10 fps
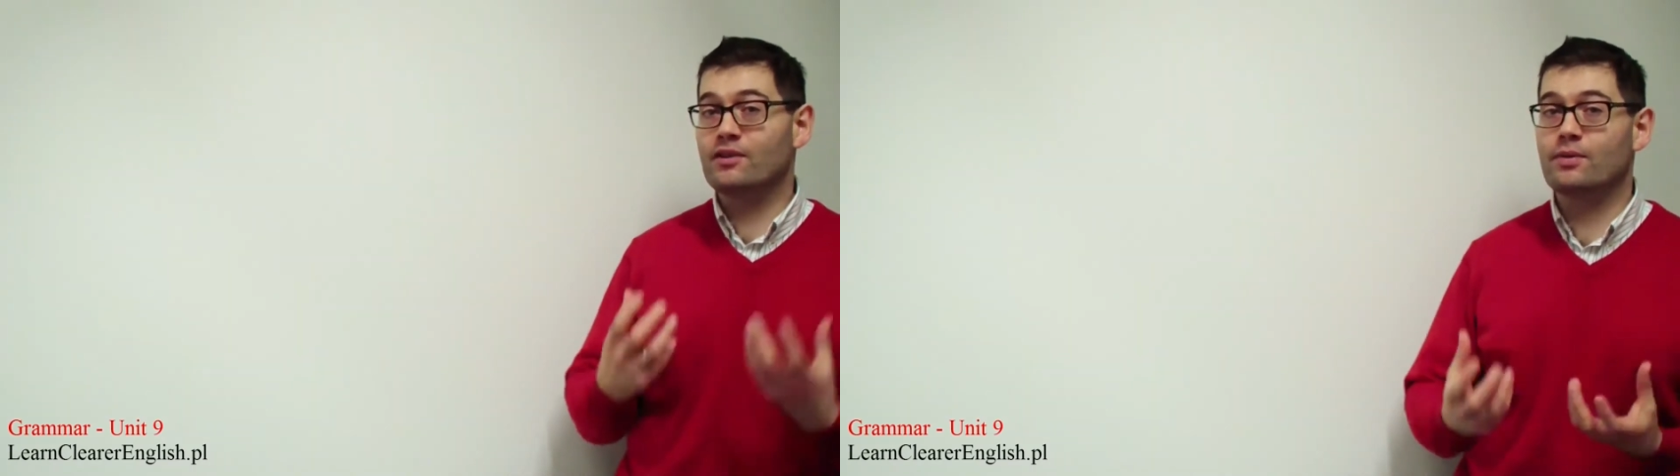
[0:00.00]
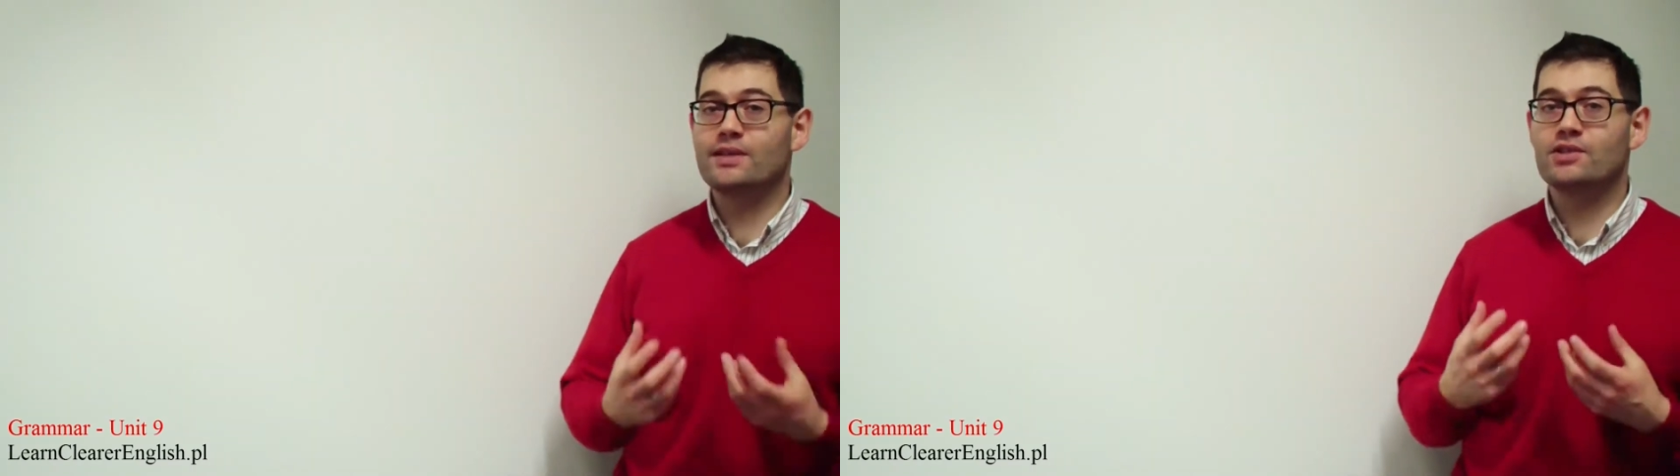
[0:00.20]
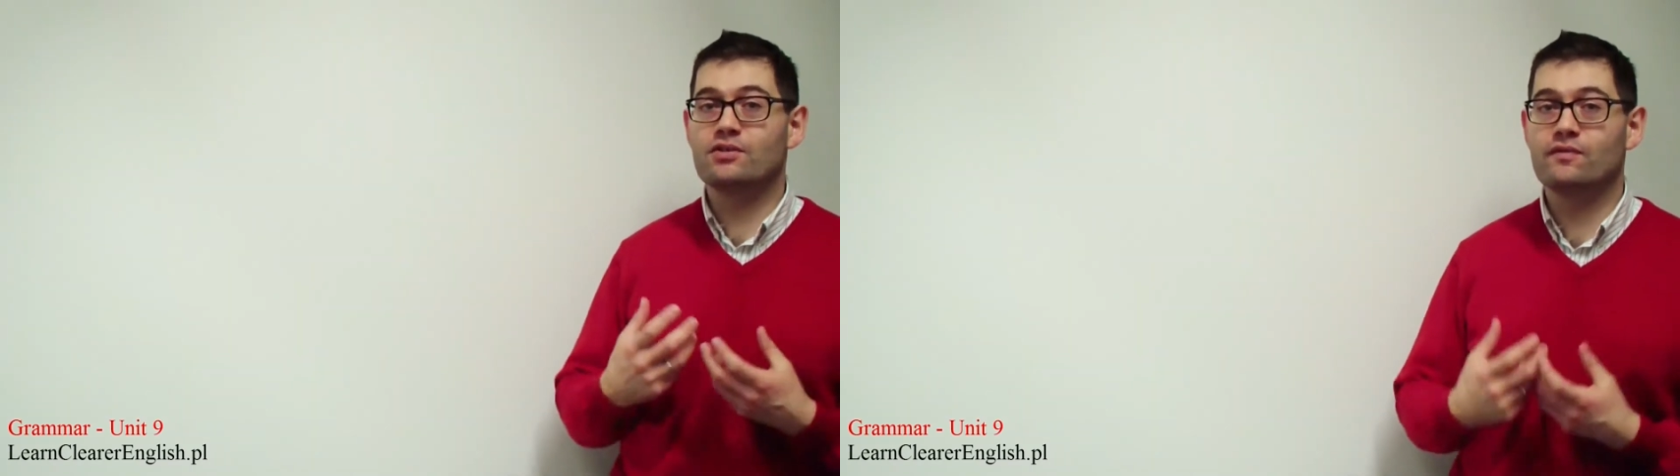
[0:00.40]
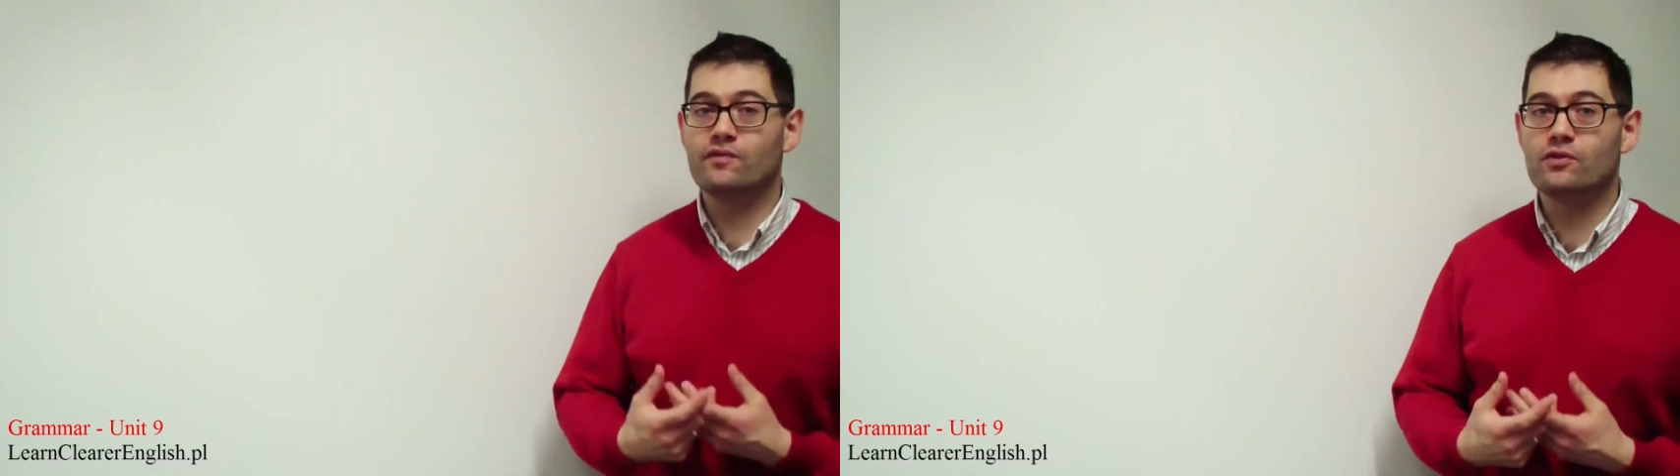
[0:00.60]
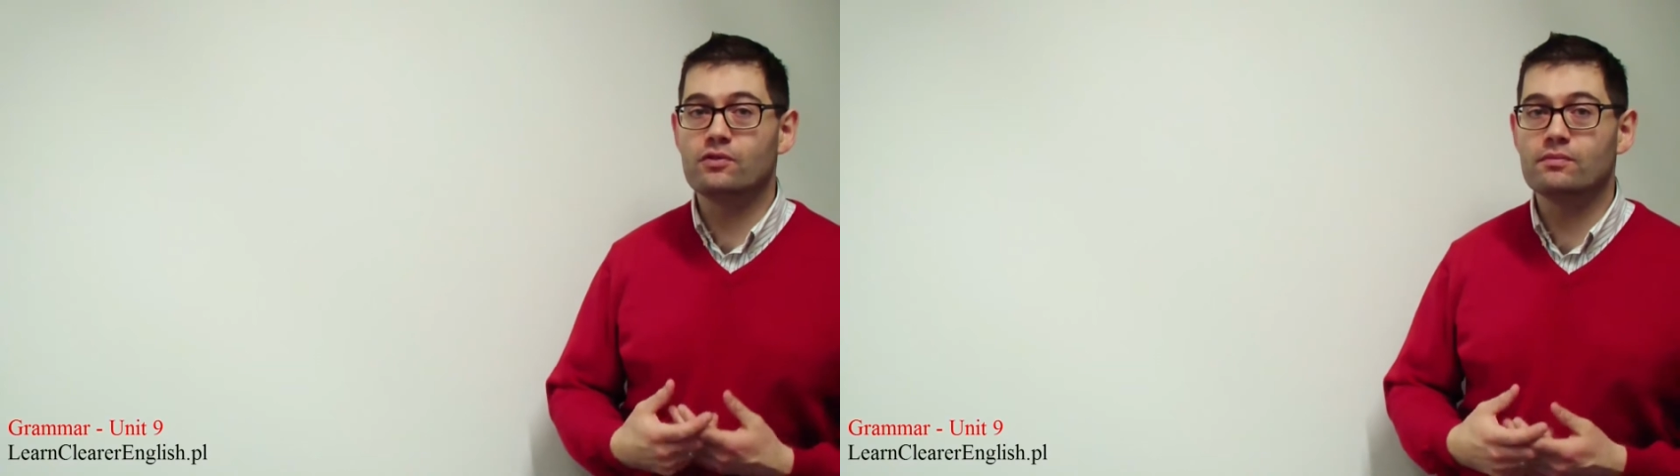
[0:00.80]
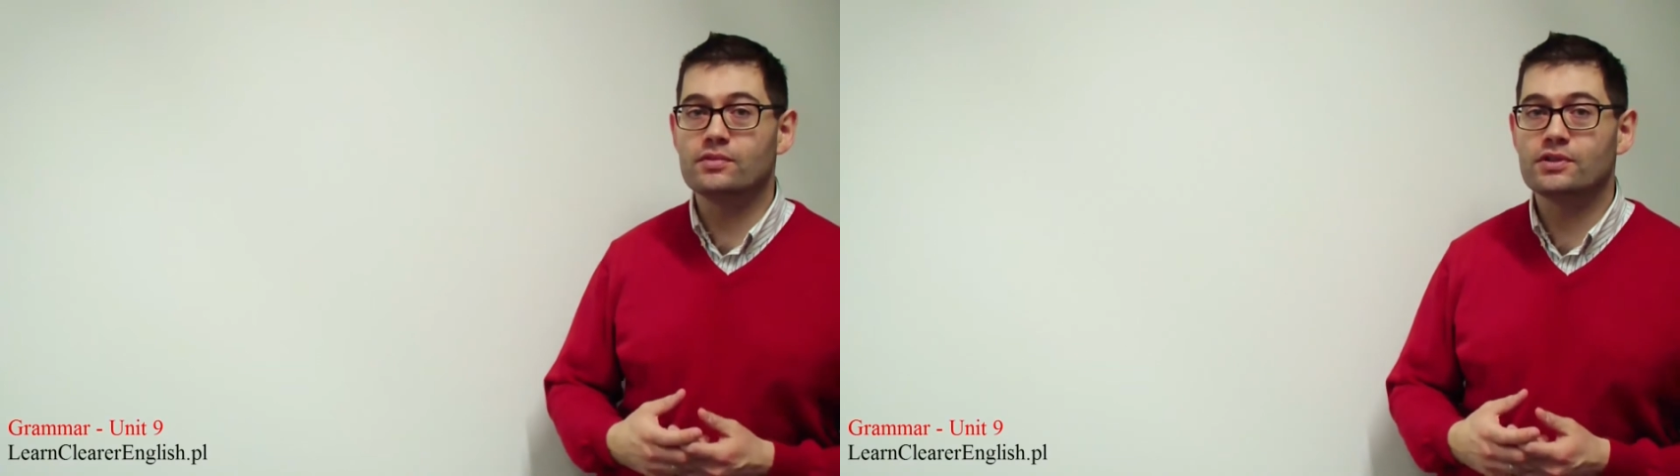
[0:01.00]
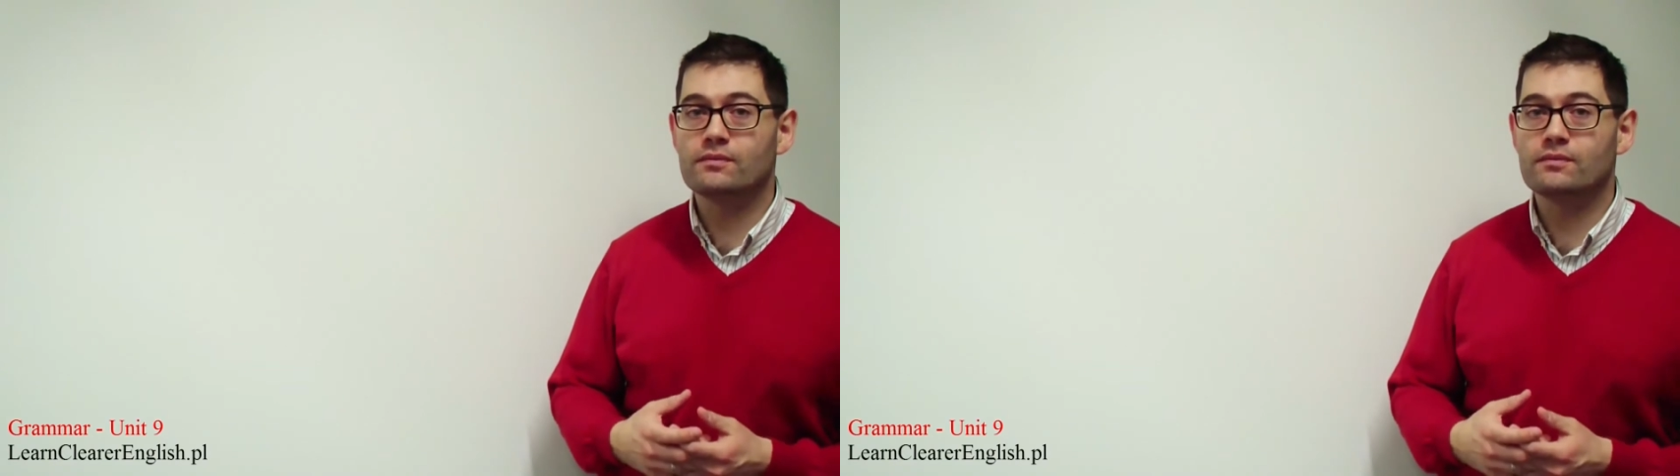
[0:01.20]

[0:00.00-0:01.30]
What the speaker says: question forms.